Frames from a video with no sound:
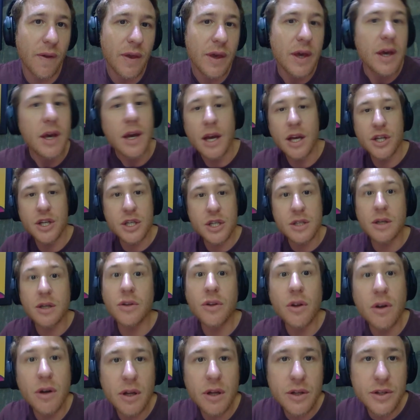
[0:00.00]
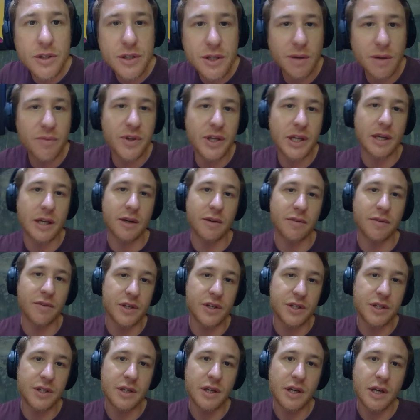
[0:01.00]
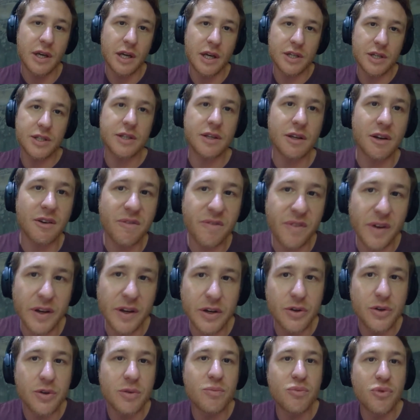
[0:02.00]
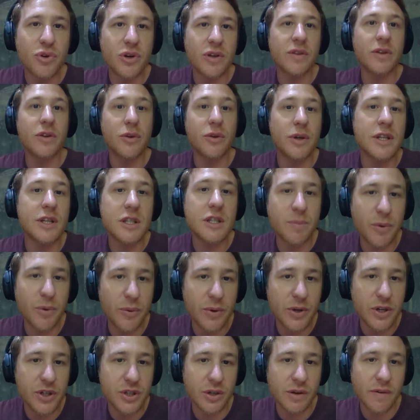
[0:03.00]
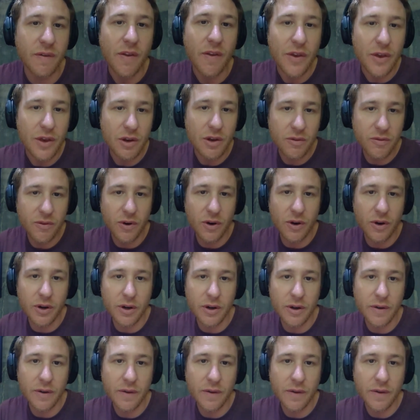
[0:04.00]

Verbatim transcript: and she's gonna learn something out of this. And she's gonna find a new breath, a new inspiration for her